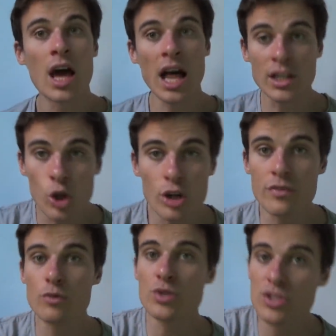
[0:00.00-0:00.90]
a lot
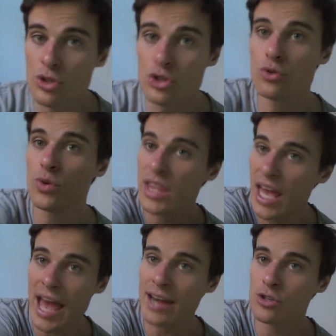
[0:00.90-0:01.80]
of it was to do with
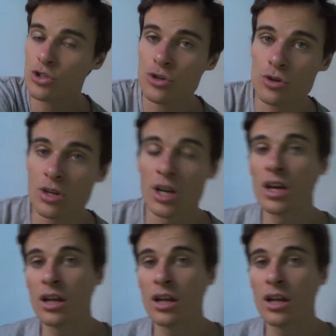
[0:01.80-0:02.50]
their attitude.